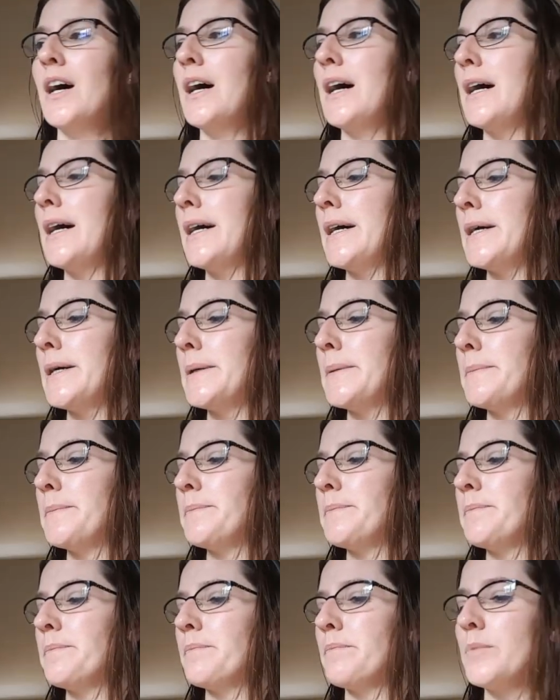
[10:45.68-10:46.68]

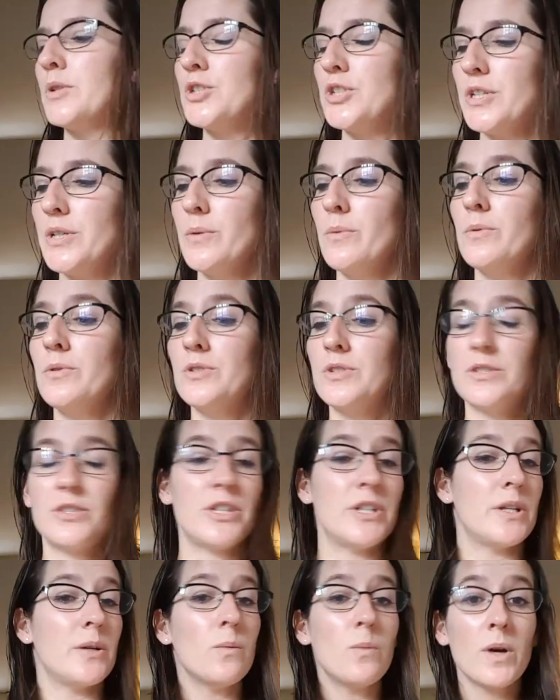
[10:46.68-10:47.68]
But she
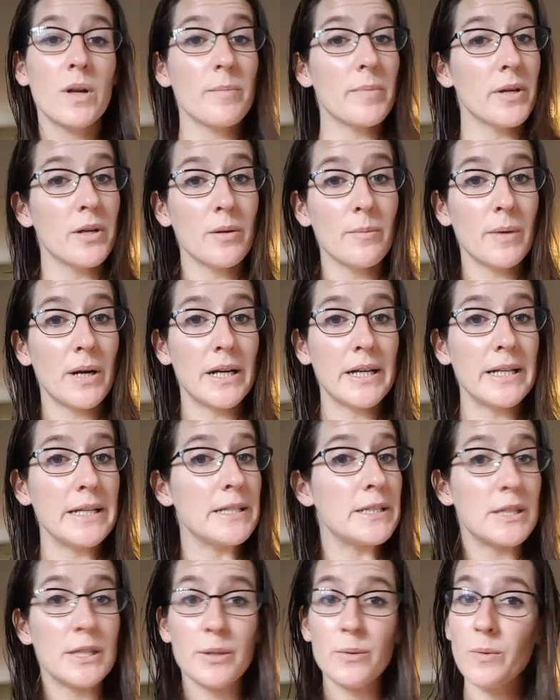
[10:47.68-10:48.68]
didn't want to be Hermione,
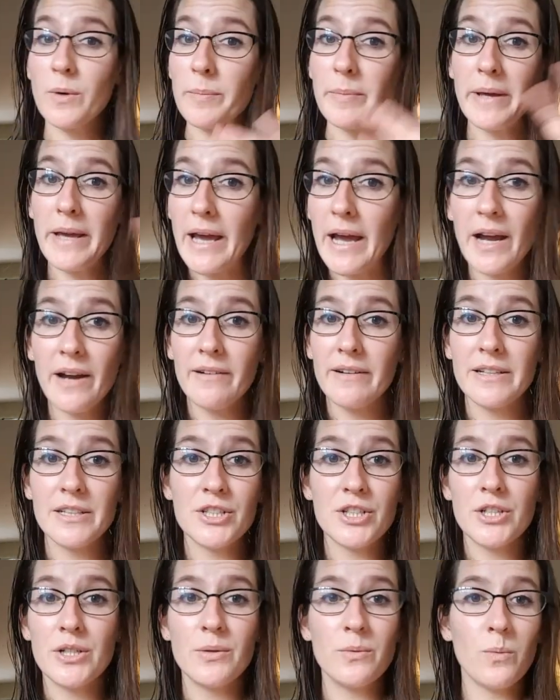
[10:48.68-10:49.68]
she didn't want to be Harry,
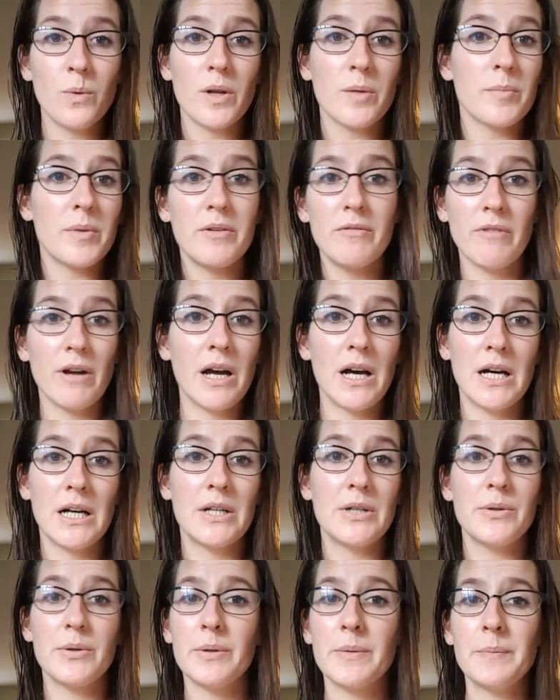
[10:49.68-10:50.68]
she didn't want to be
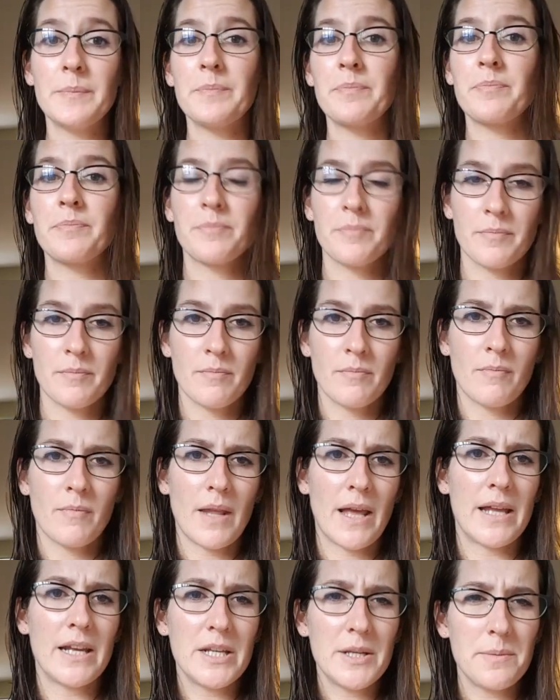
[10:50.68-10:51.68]
Ron or
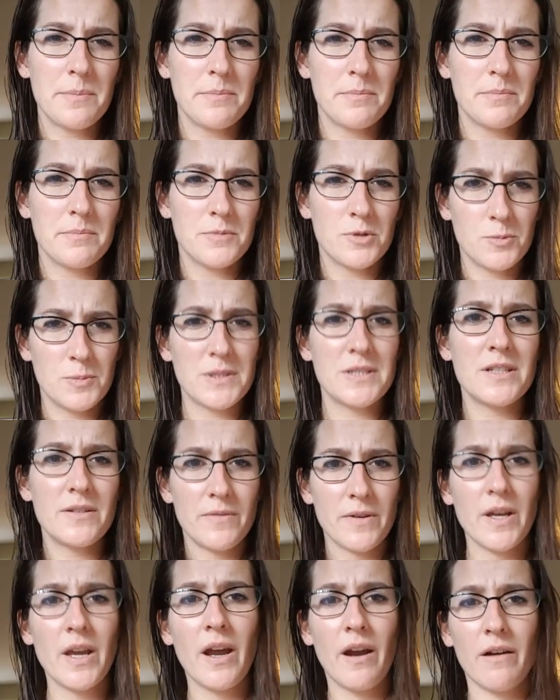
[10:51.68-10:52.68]
any
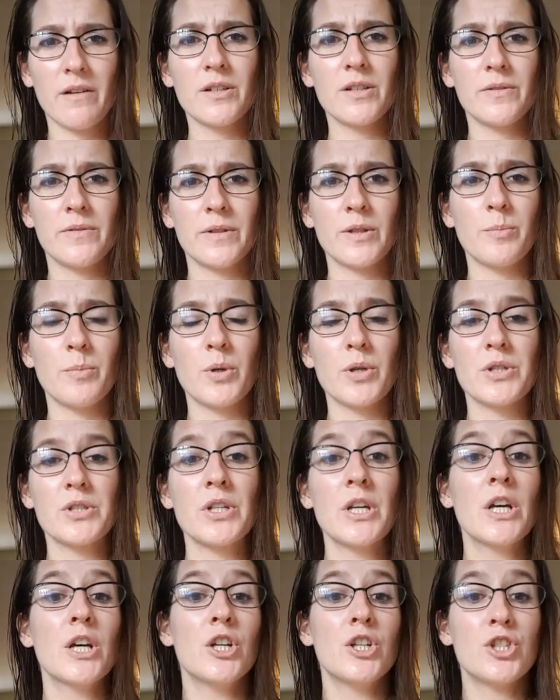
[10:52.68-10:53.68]
specific character from the books.